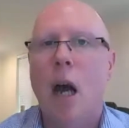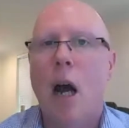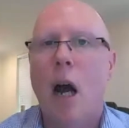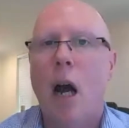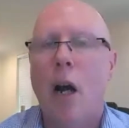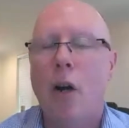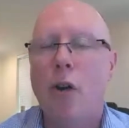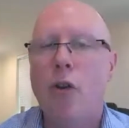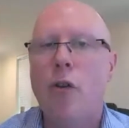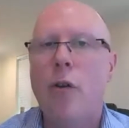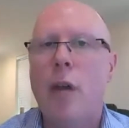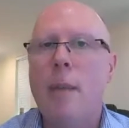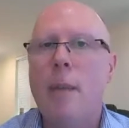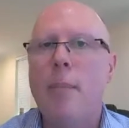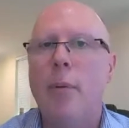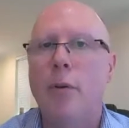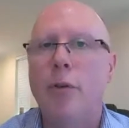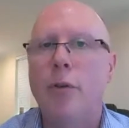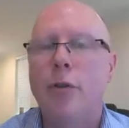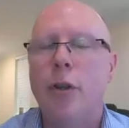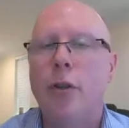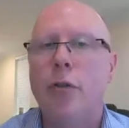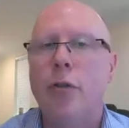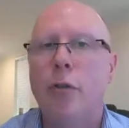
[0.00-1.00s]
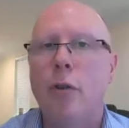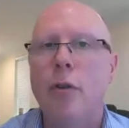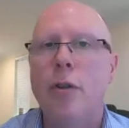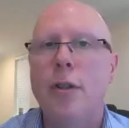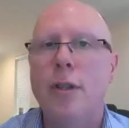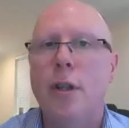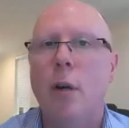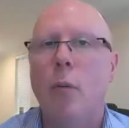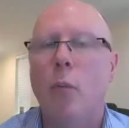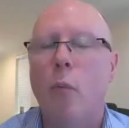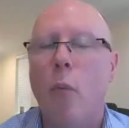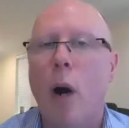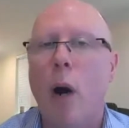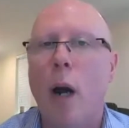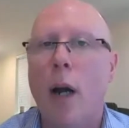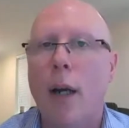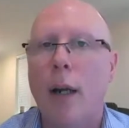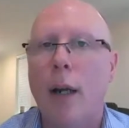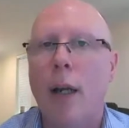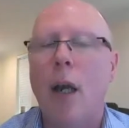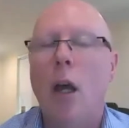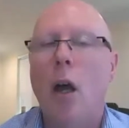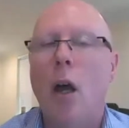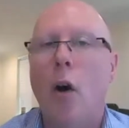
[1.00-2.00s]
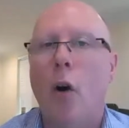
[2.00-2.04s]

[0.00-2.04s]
Are you able to do some work